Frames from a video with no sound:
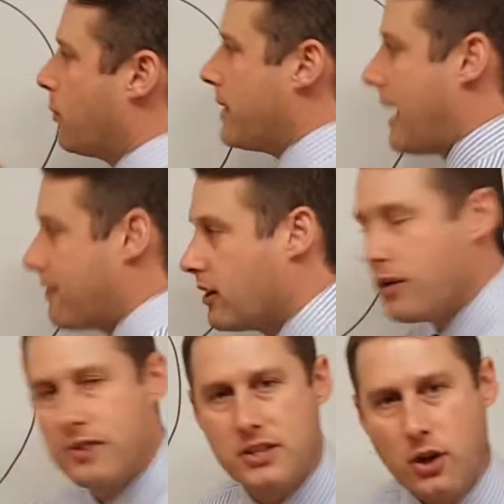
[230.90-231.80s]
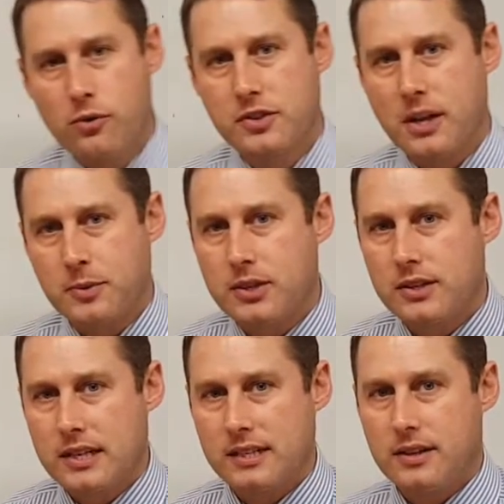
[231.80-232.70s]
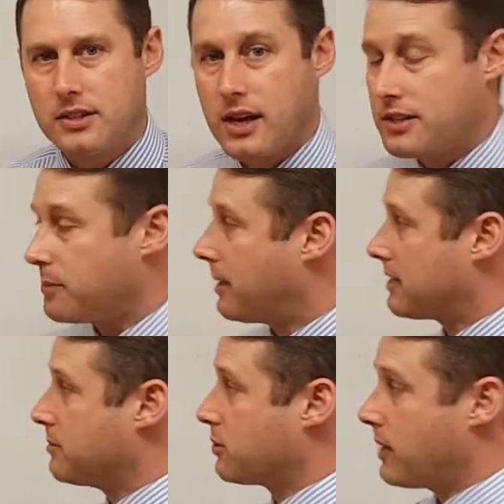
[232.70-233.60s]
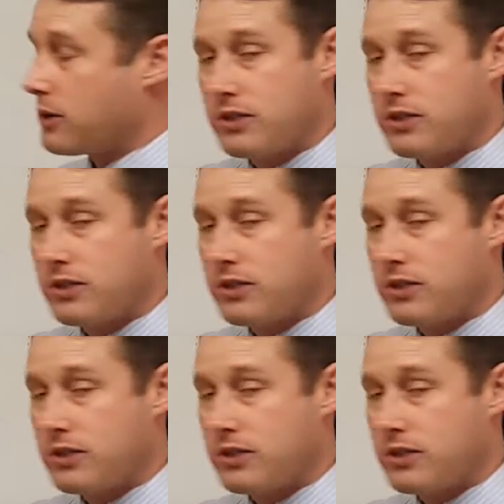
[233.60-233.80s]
We have a lot of dissolved substances in the cytoplasm as well.